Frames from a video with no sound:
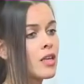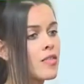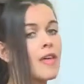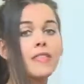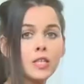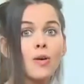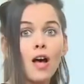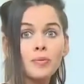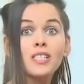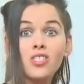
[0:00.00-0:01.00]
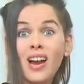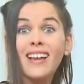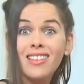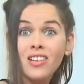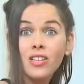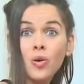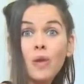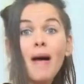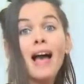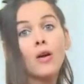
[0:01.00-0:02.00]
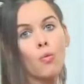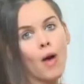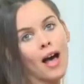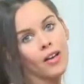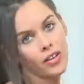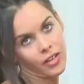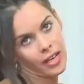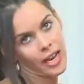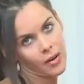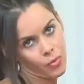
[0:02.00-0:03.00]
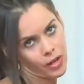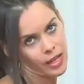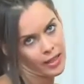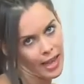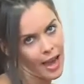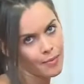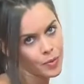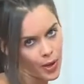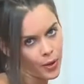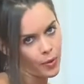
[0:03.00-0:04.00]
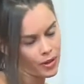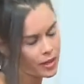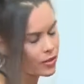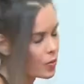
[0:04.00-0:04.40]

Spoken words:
this will help to strengthen your lower back while you're again working the abs, while you're working the